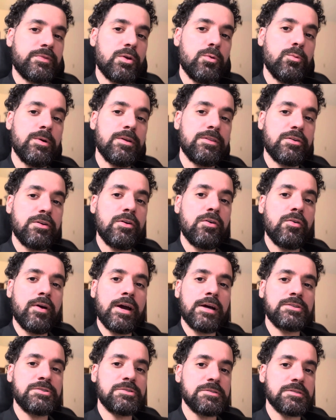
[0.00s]
Win through your
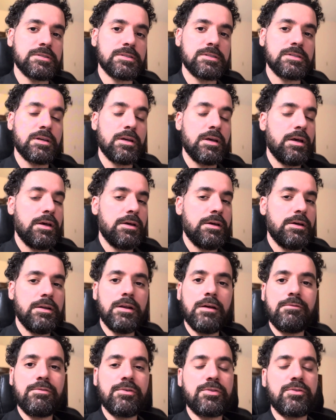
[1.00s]
actions,
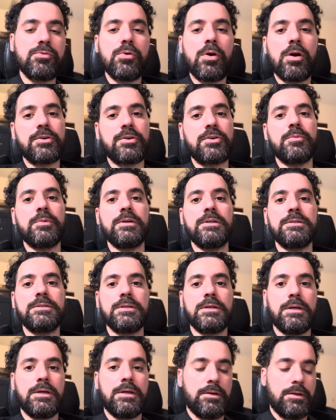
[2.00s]
never through argument.
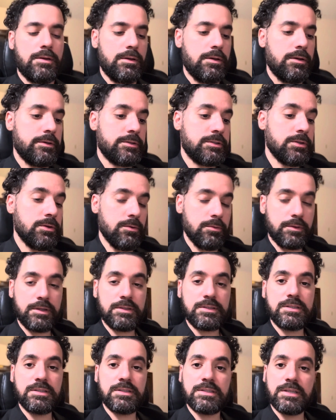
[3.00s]
So
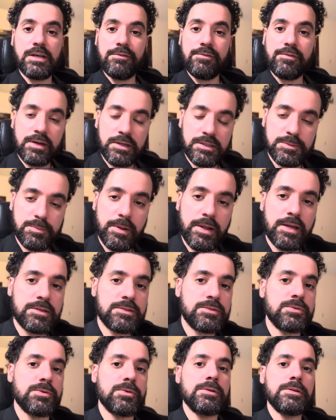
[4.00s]
this is
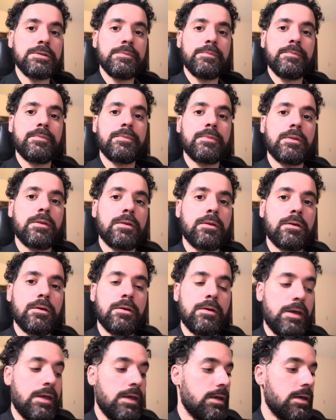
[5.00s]
self-explanatory,
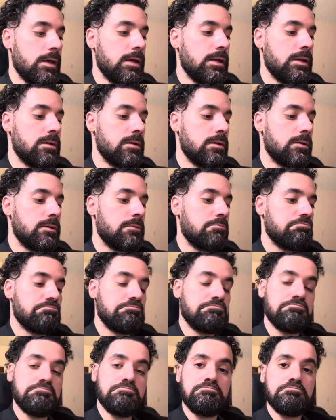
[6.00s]
and
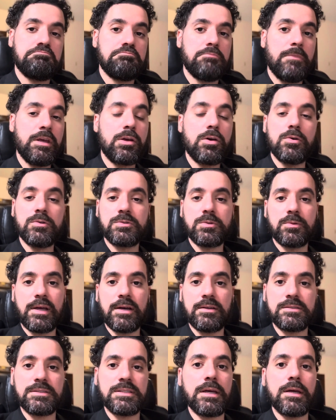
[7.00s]
it goes
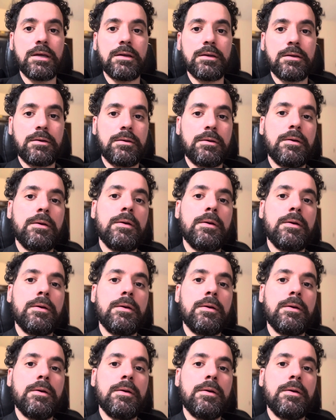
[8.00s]
without saying.